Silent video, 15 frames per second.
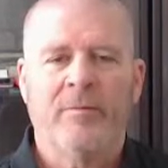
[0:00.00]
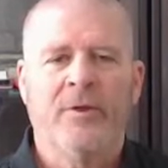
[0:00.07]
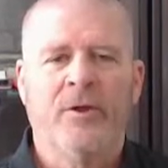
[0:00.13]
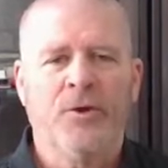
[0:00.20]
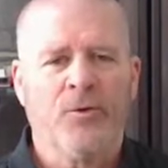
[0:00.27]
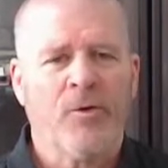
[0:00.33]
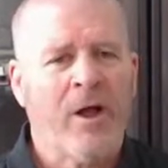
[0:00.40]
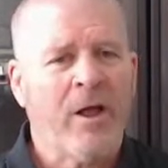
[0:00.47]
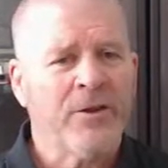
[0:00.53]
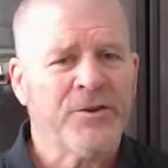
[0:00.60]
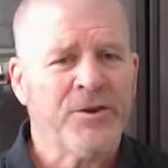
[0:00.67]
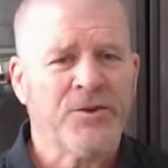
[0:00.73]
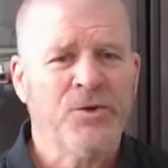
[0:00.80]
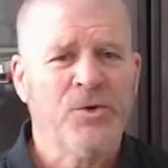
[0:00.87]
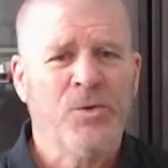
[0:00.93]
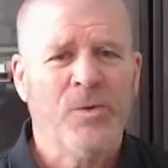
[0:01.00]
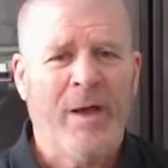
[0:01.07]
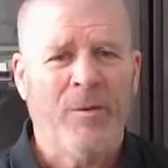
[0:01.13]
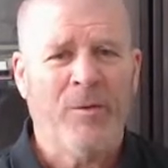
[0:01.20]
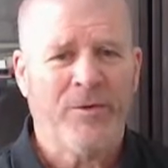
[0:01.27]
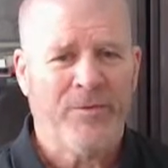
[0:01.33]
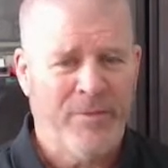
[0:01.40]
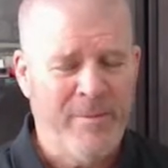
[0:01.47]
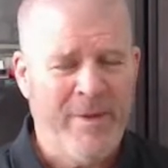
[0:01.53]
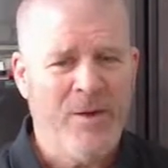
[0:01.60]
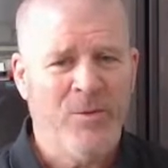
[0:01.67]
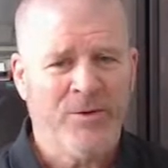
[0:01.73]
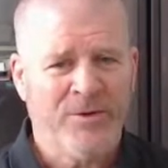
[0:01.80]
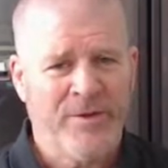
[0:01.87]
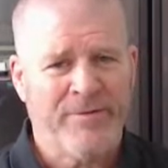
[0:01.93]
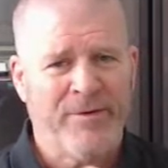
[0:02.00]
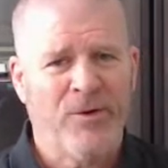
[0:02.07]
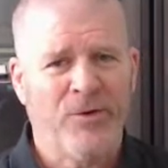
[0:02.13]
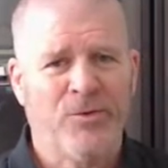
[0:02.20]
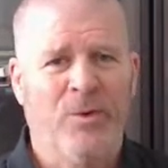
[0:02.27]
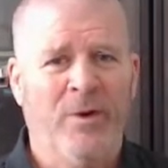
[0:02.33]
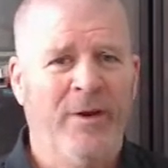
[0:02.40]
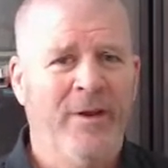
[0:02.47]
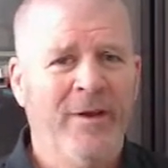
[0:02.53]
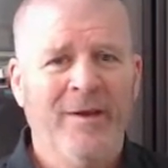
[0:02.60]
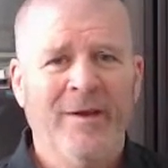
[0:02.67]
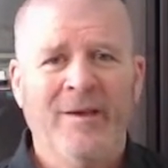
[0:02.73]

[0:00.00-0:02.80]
neurologist who for me was the first one,